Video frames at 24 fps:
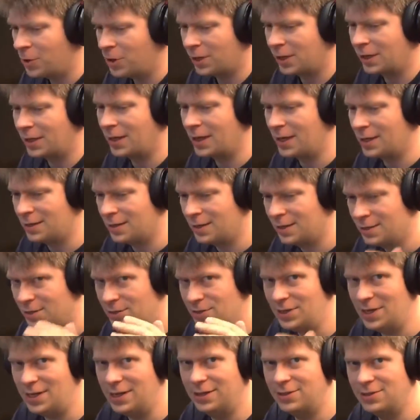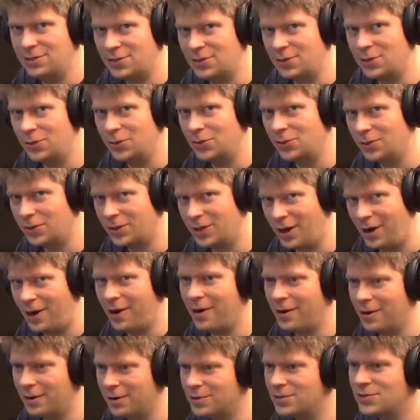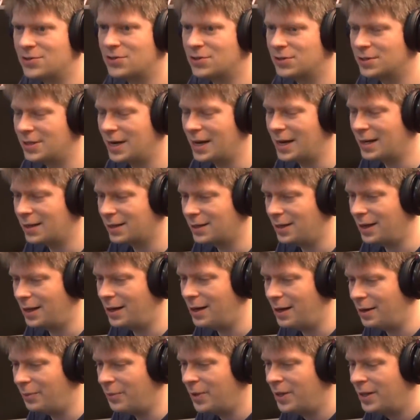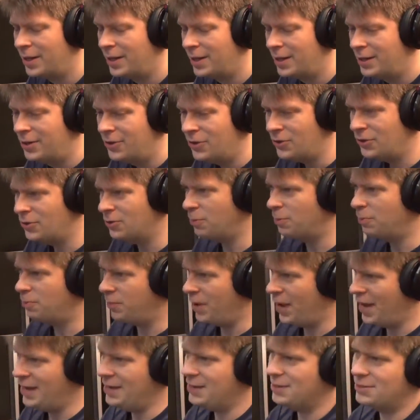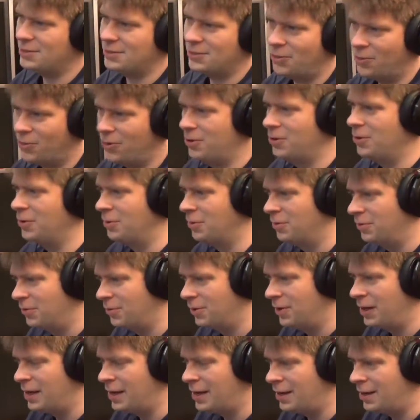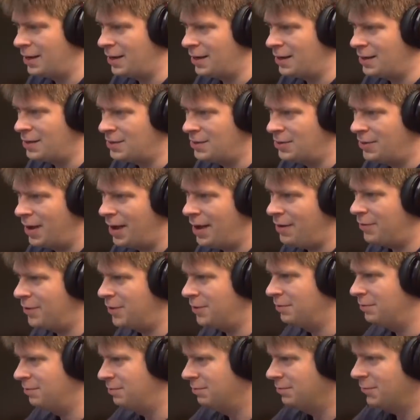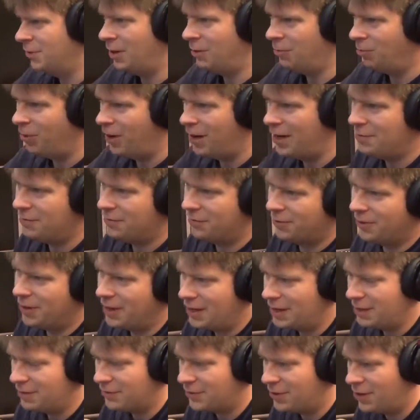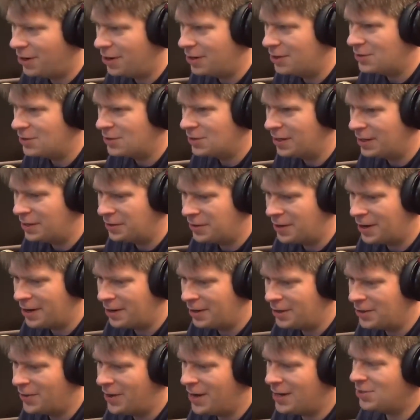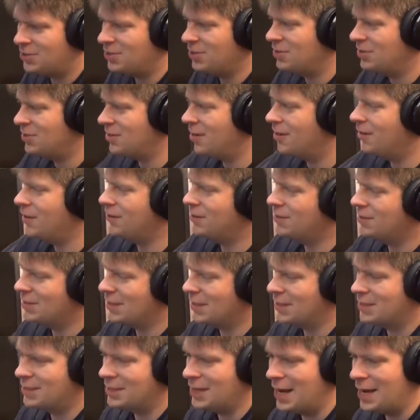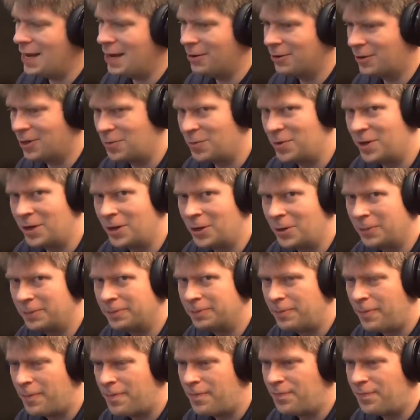work. Uh, Dean'sCoolCars.com. You'll paint to order, uh, and you have a, a wide variety of cars on there. And you actually started the '68 El Camino